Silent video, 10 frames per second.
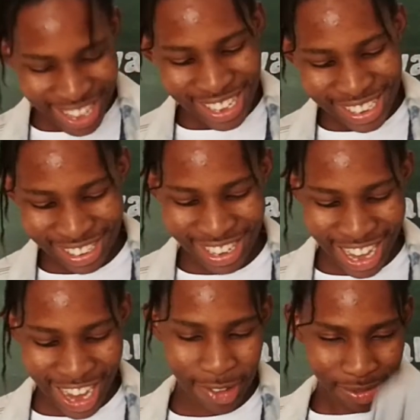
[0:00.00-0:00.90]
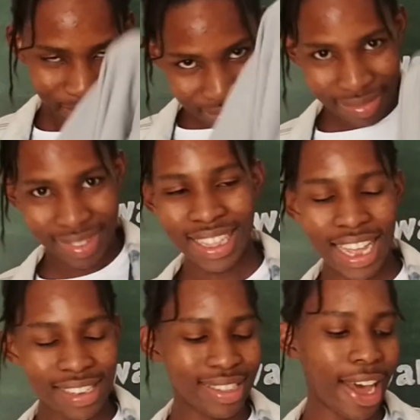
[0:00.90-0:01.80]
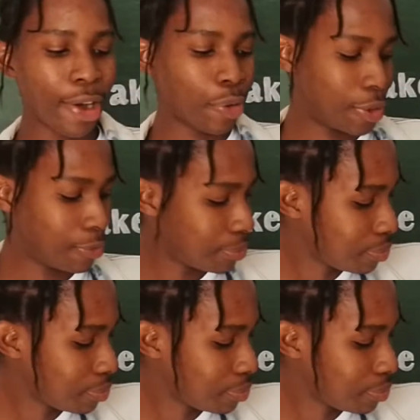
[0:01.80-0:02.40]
So yeah, that's that one.